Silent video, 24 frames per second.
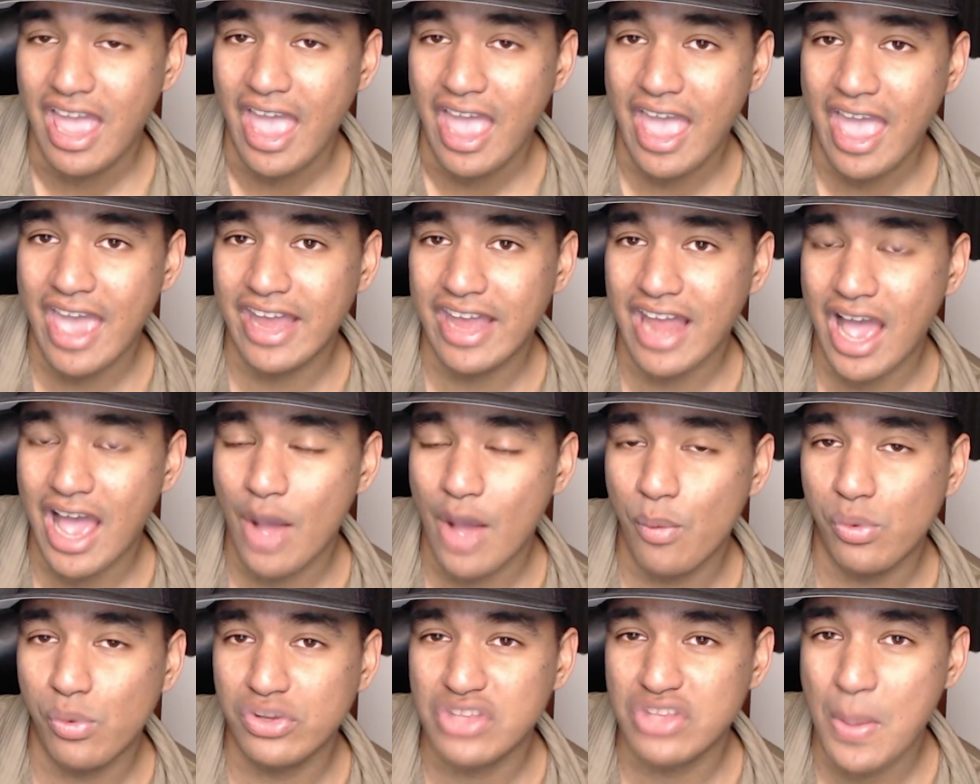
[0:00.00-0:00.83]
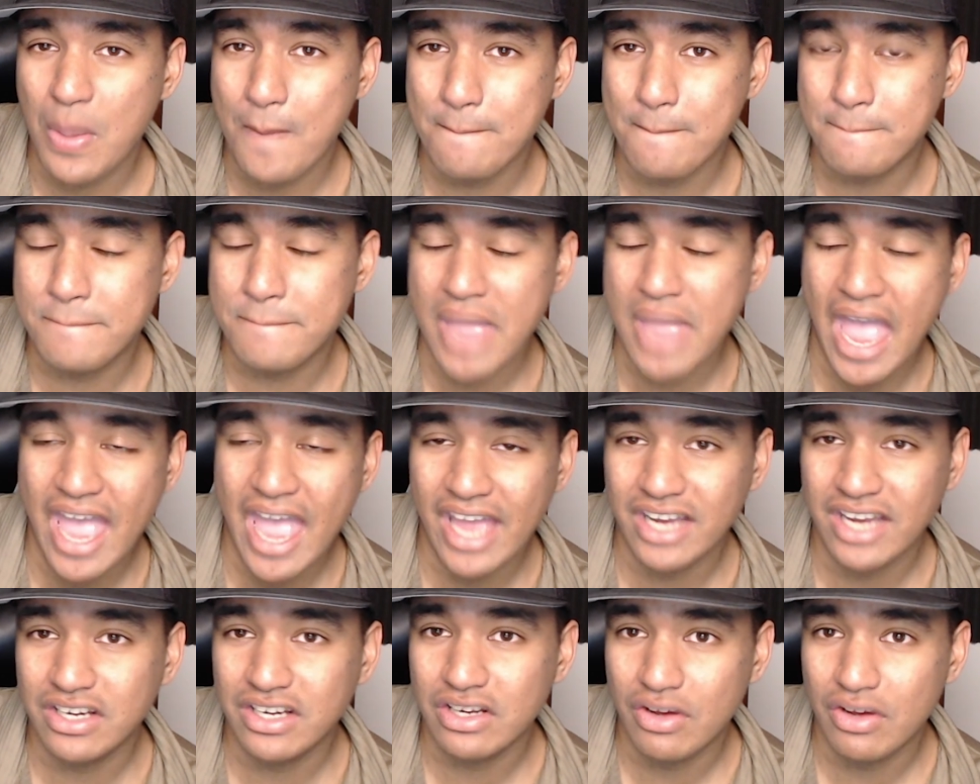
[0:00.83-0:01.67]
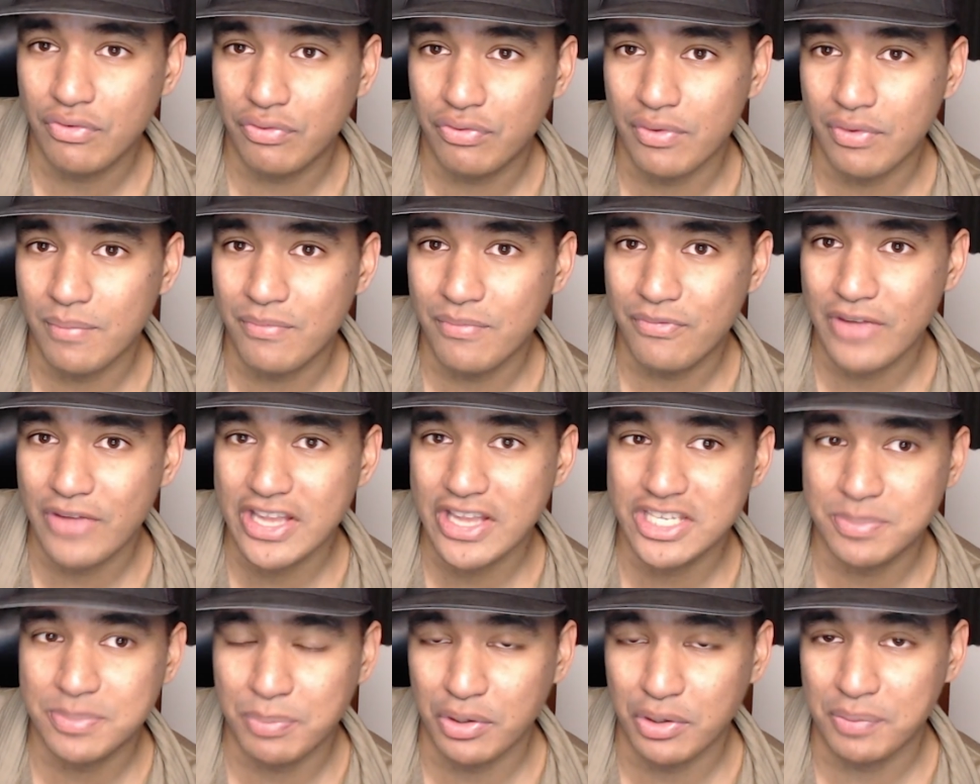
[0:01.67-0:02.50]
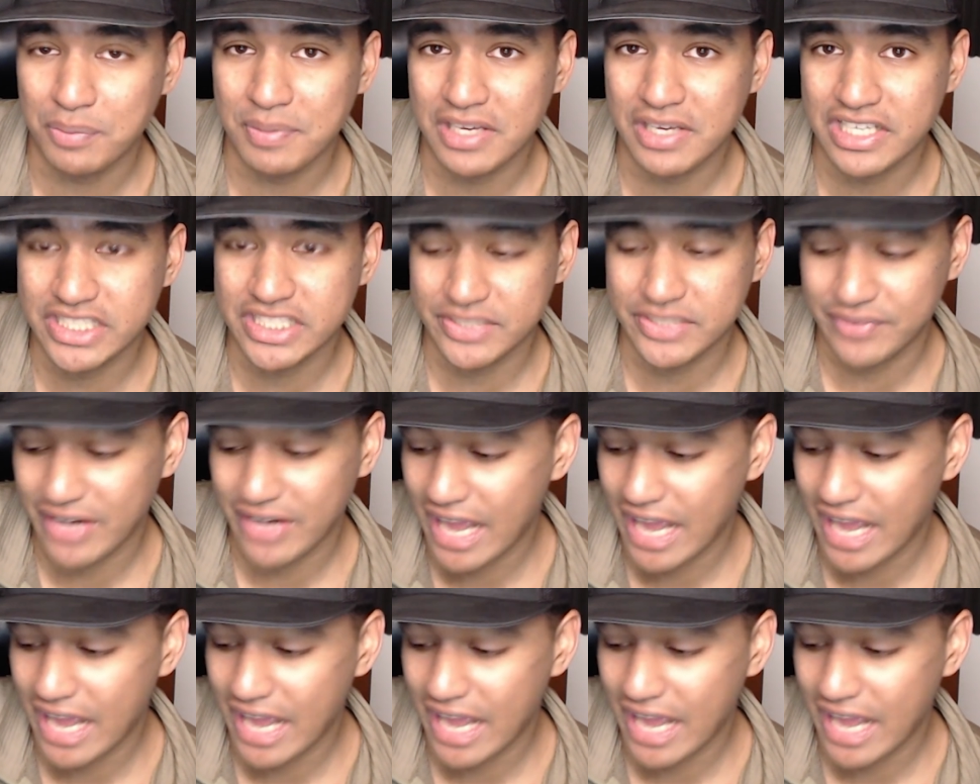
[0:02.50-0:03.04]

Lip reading: and I was banned from Facebook because of it.